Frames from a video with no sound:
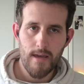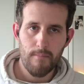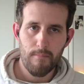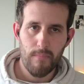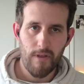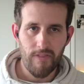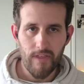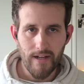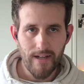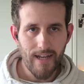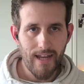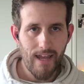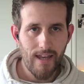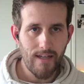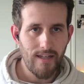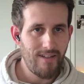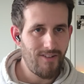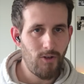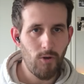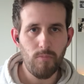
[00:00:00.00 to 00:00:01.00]
But then
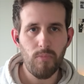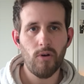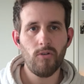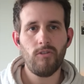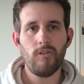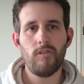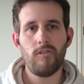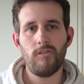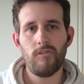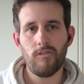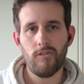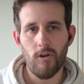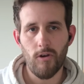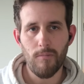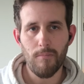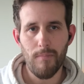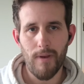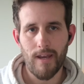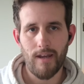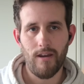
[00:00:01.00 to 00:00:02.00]
again, you posted
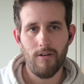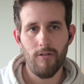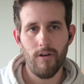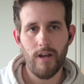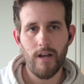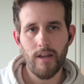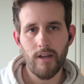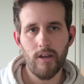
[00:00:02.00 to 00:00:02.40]
so many really